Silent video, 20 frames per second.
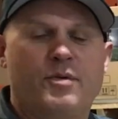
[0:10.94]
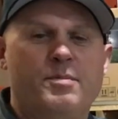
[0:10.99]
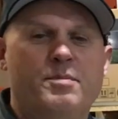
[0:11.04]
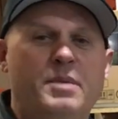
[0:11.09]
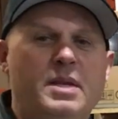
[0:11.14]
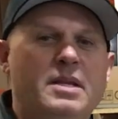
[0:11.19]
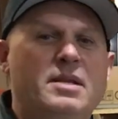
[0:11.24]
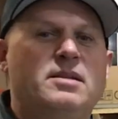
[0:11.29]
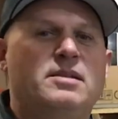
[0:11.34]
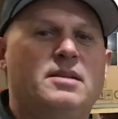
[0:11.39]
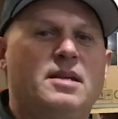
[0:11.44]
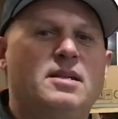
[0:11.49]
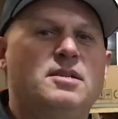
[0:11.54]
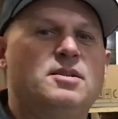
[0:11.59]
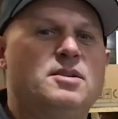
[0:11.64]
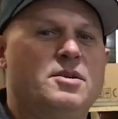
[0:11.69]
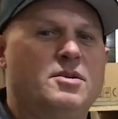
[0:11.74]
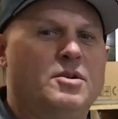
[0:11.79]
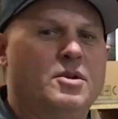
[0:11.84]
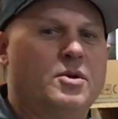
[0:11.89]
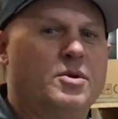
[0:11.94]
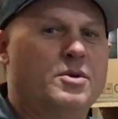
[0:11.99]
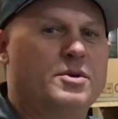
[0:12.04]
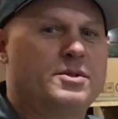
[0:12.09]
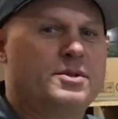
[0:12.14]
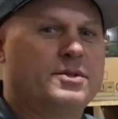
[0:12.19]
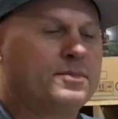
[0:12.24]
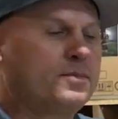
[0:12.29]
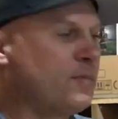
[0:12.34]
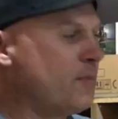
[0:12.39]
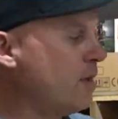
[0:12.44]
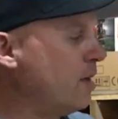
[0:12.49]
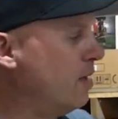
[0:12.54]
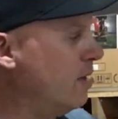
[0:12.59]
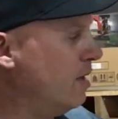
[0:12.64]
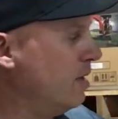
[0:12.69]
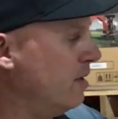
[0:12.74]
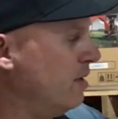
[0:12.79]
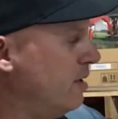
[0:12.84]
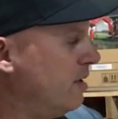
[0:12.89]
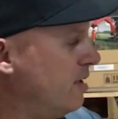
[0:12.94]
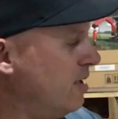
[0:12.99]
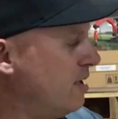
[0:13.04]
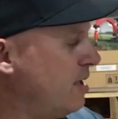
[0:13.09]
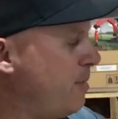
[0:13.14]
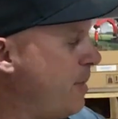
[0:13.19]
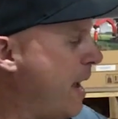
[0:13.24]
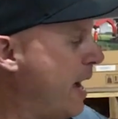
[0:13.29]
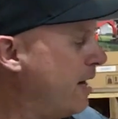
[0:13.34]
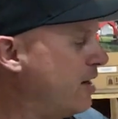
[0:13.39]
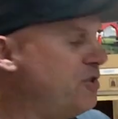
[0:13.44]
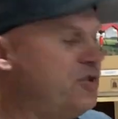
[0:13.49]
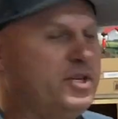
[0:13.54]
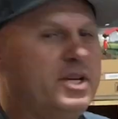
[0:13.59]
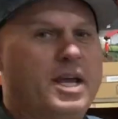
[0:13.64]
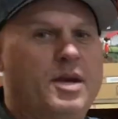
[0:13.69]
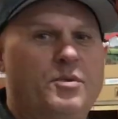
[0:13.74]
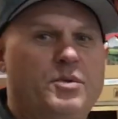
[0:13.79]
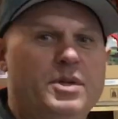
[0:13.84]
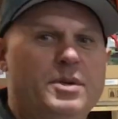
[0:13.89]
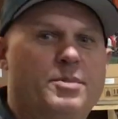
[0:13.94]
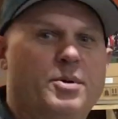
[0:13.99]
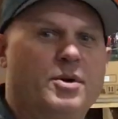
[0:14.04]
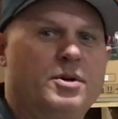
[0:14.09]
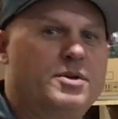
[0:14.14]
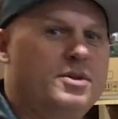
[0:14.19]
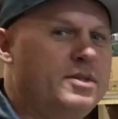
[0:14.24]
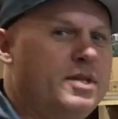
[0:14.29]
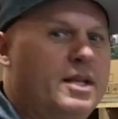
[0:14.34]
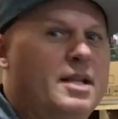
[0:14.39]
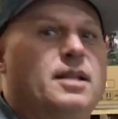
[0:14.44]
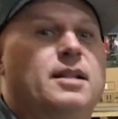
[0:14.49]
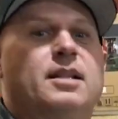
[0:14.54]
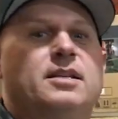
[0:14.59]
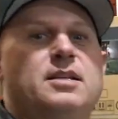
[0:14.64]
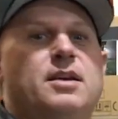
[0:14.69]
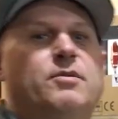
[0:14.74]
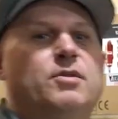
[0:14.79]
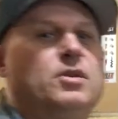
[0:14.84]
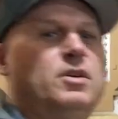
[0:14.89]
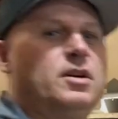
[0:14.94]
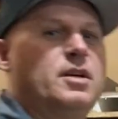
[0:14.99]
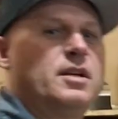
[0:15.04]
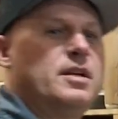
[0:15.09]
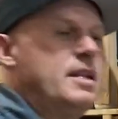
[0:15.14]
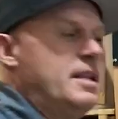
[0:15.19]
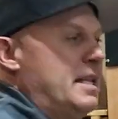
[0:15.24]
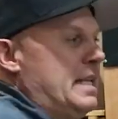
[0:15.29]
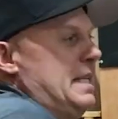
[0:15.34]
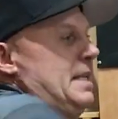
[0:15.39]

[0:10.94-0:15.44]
for mini skid steer loaders. This is the package you get when you purchase it. Let's have a look at